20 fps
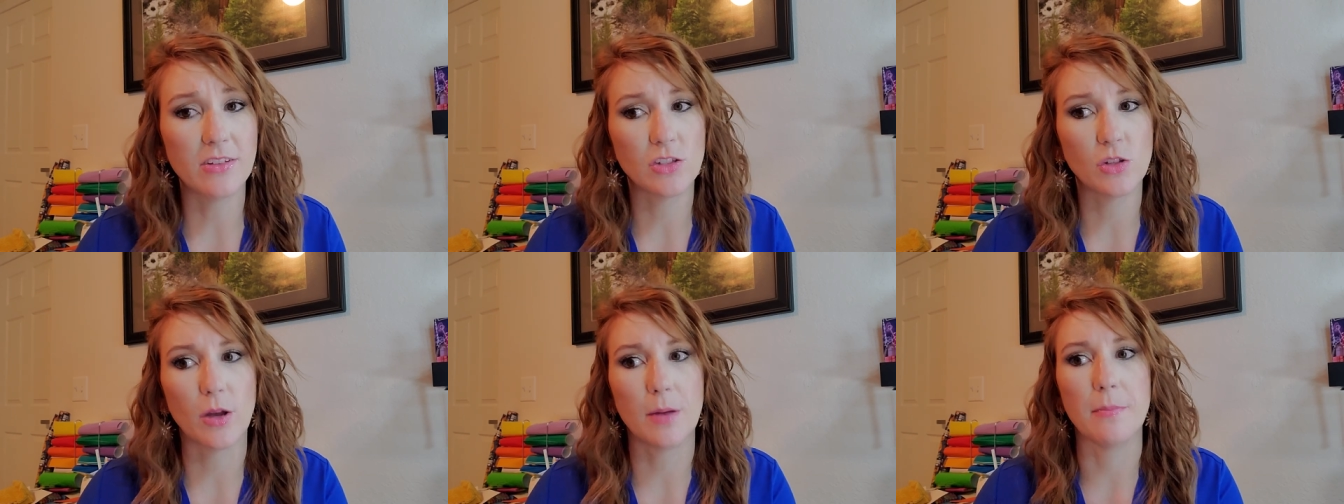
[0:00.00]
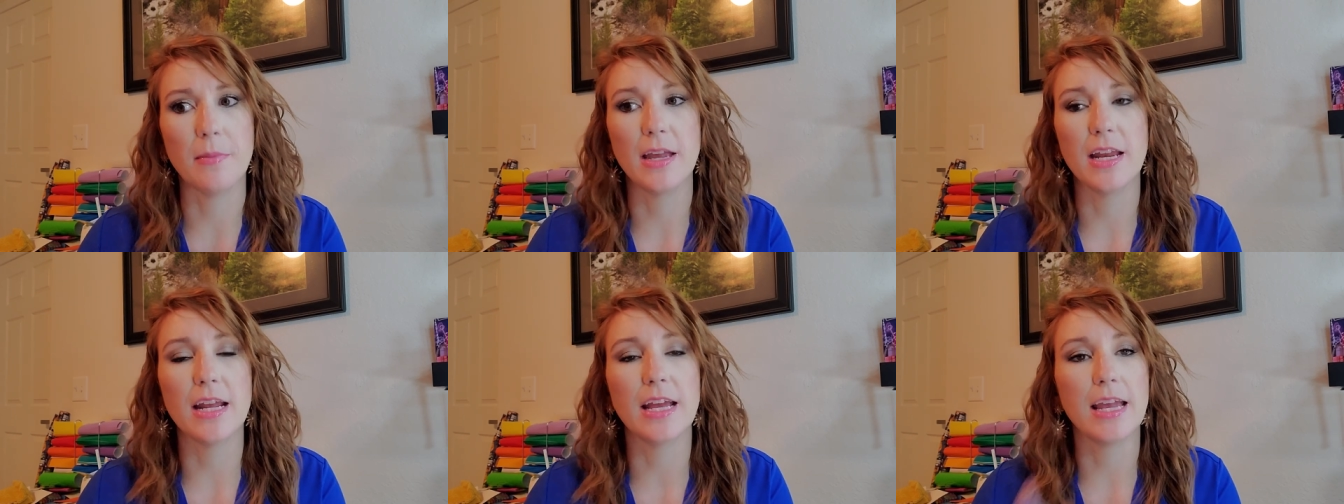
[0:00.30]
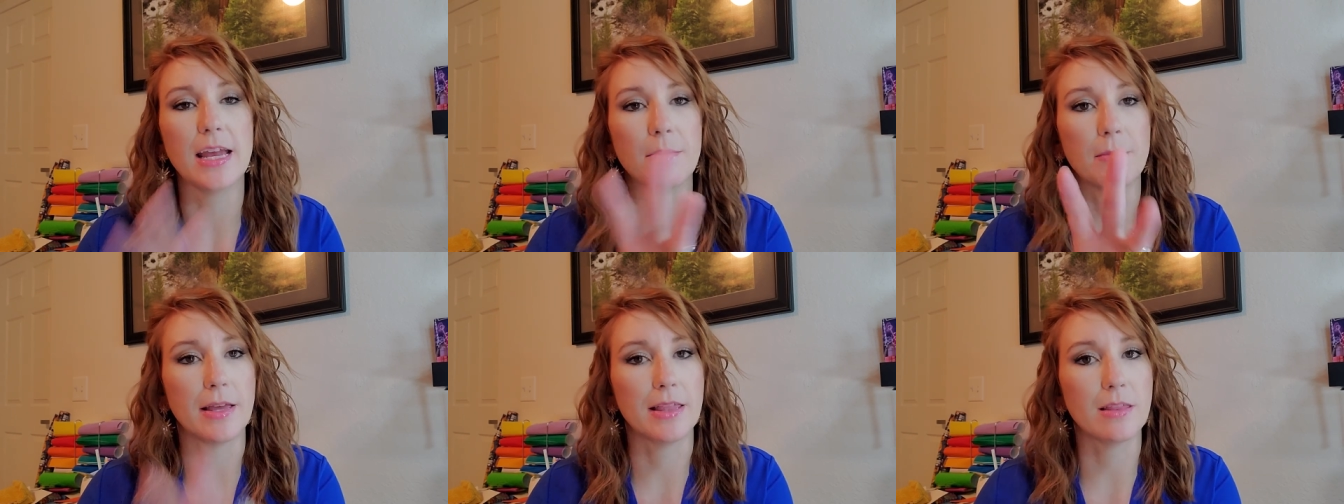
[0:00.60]
So I made
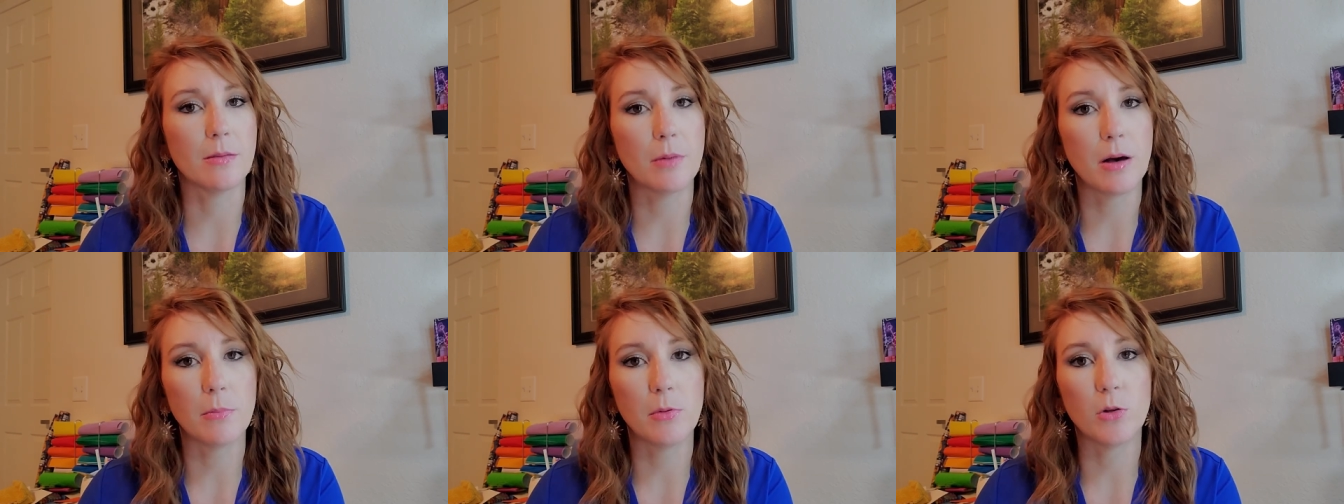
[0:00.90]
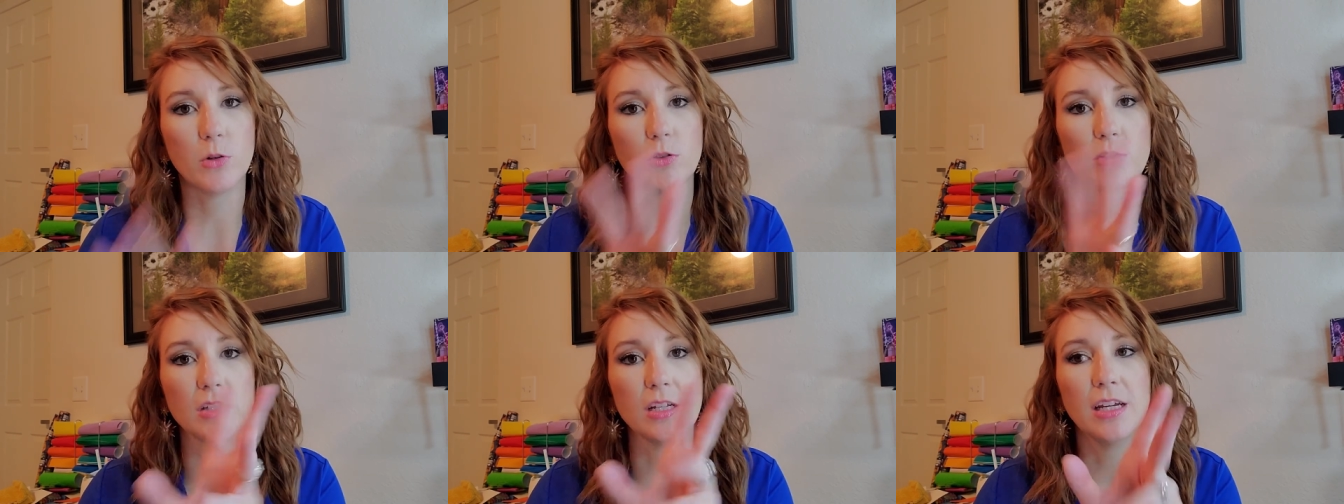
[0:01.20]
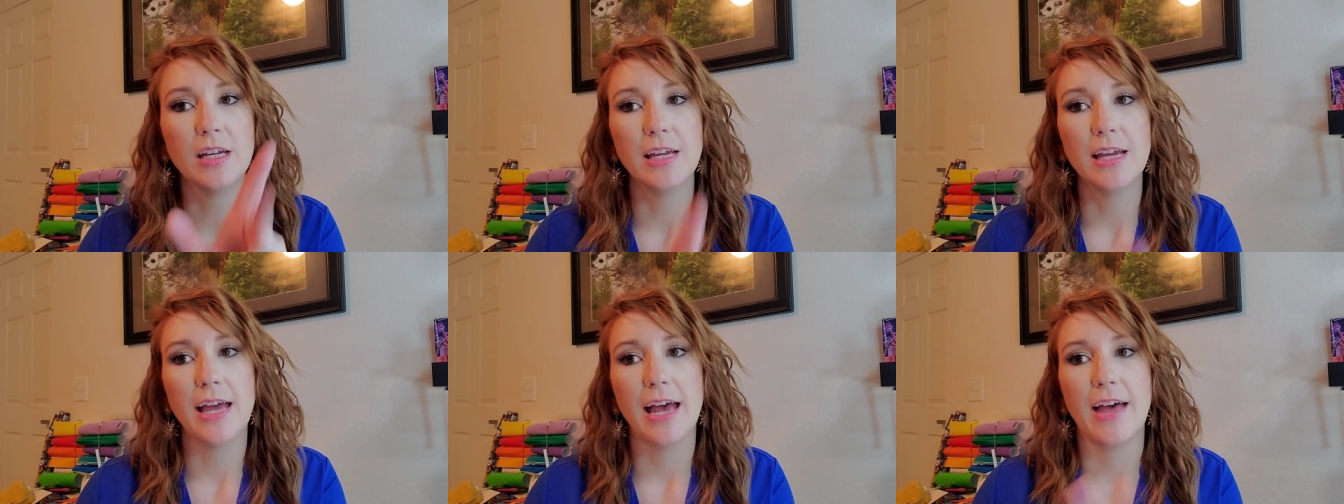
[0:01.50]
it, it made the bubbles,
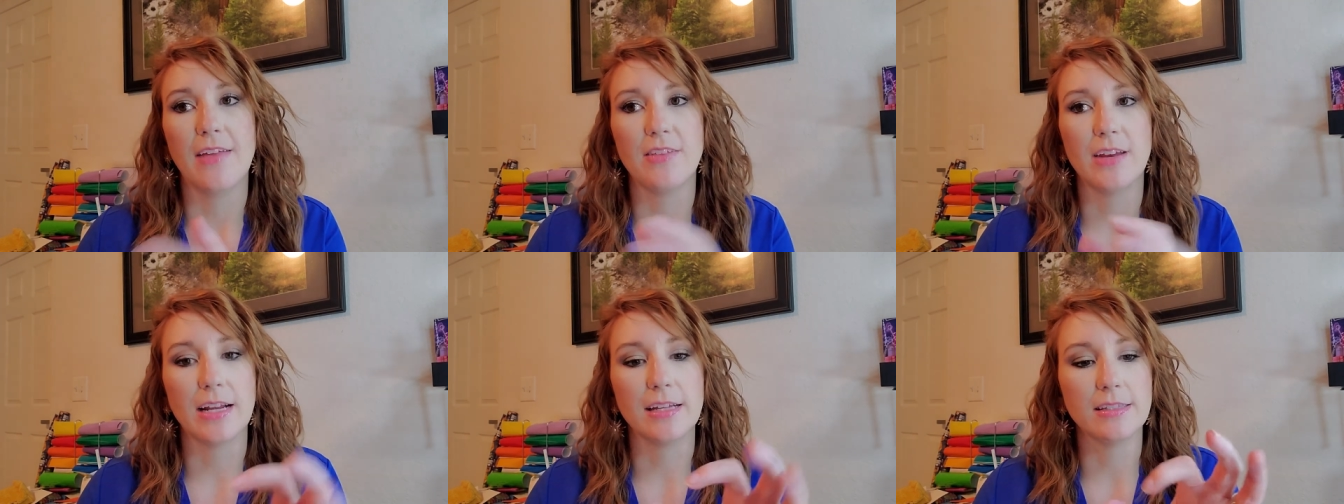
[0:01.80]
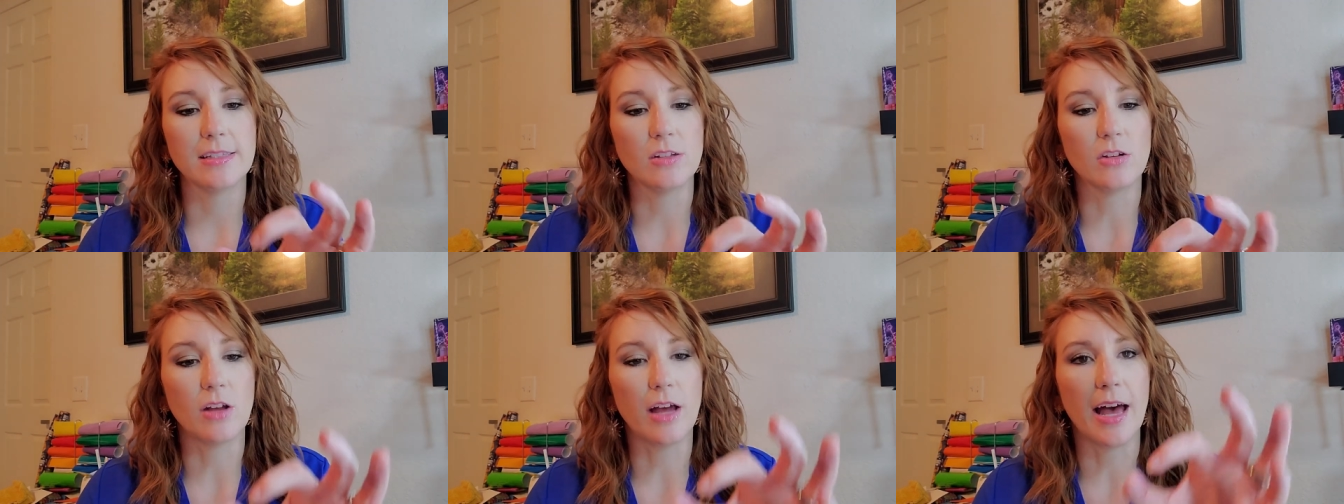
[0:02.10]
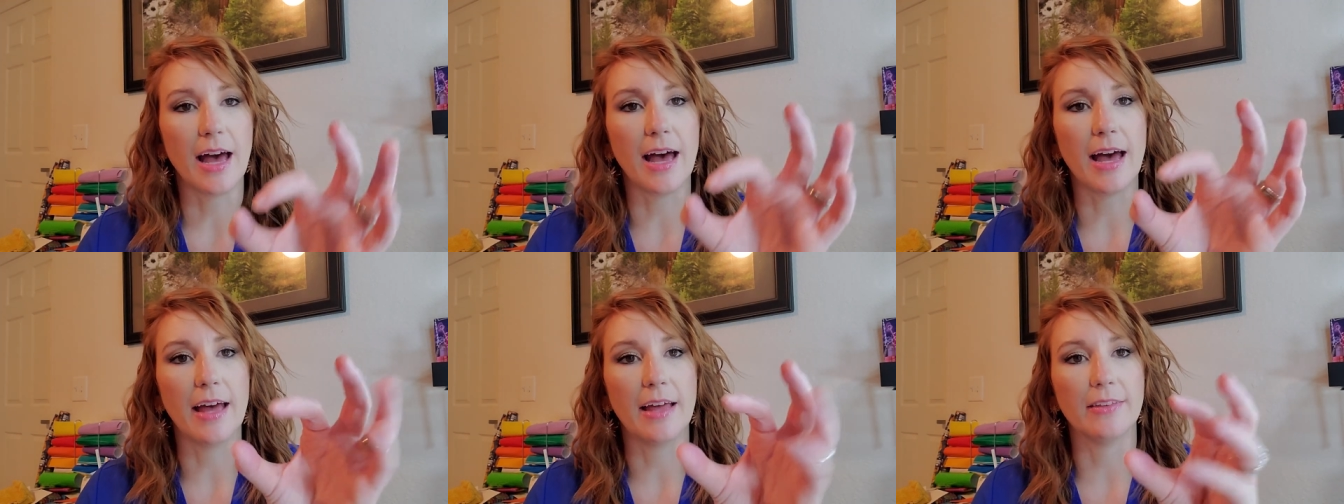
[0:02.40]
and then I still
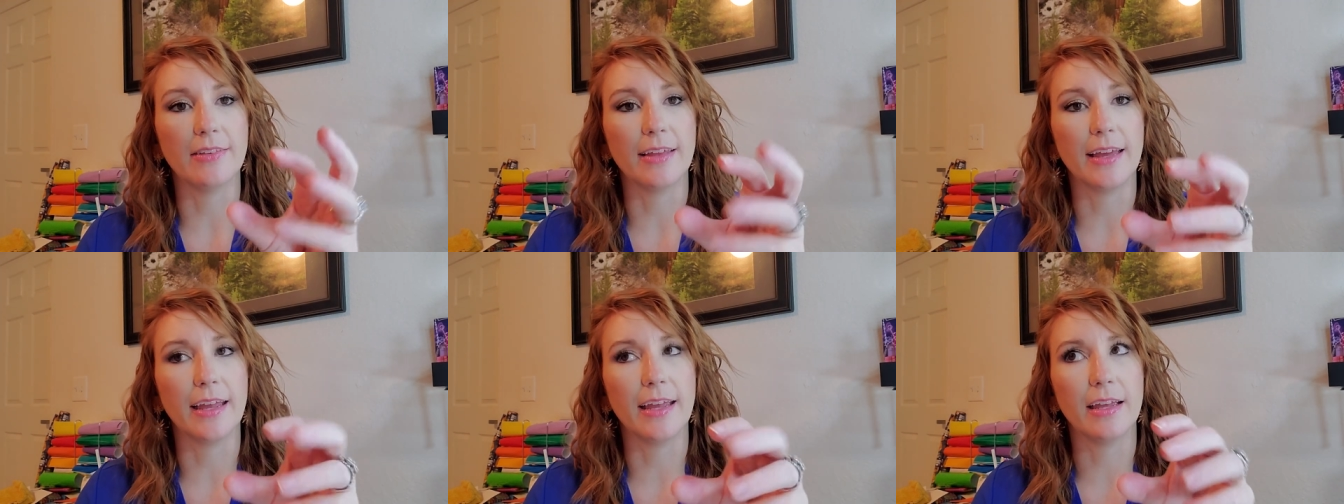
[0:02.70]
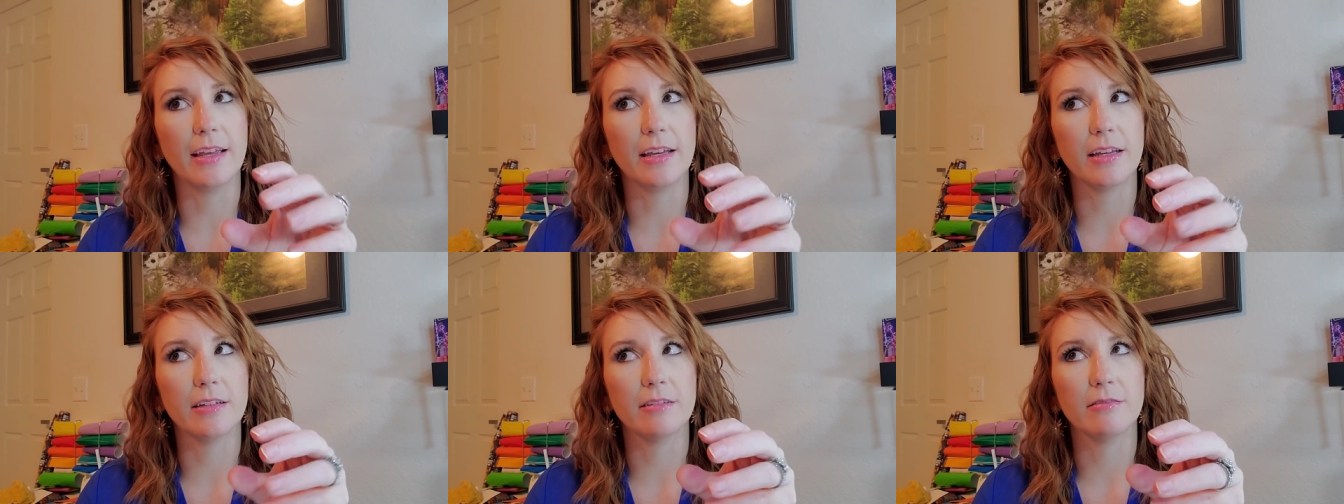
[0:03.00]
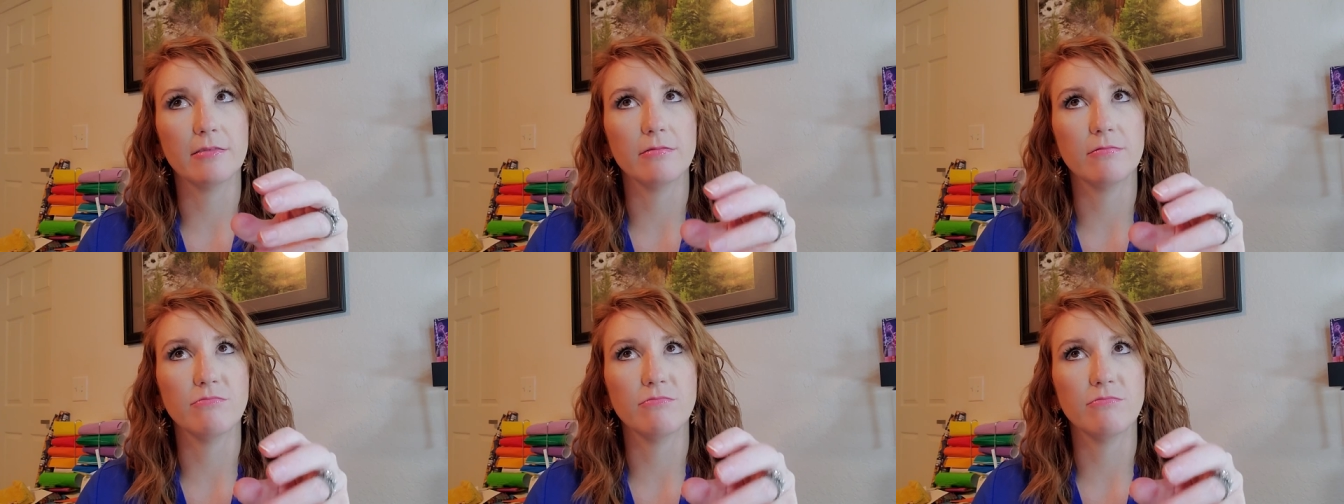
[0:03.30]
had like